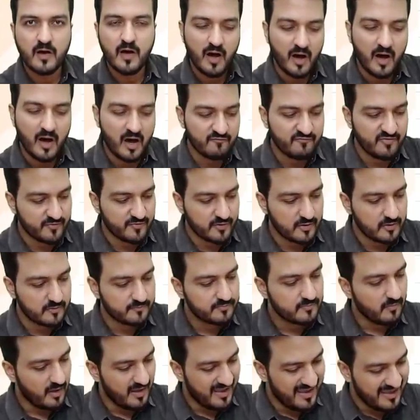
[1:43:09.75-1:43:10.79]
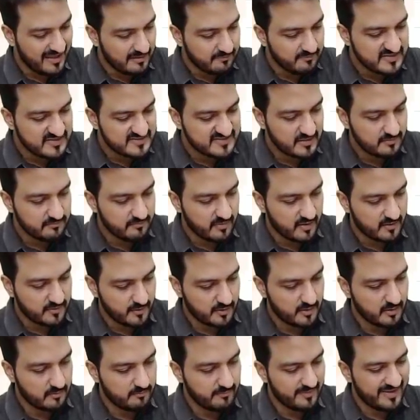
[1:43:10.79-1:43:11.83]
However, ABC
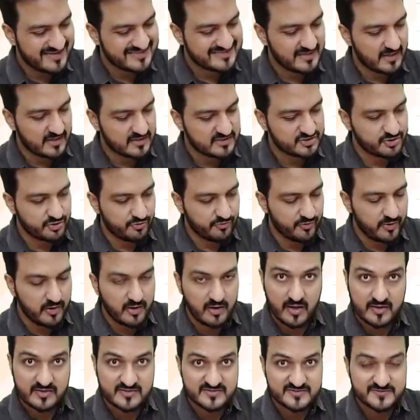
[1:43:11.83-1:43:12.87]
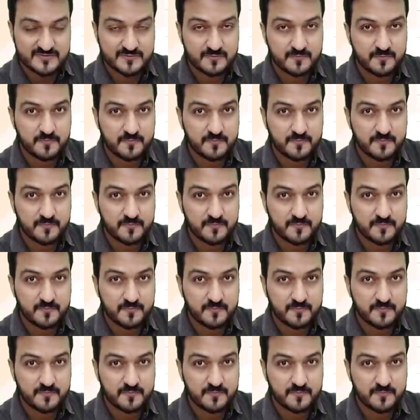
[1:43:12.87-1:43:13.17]
method makes us realize,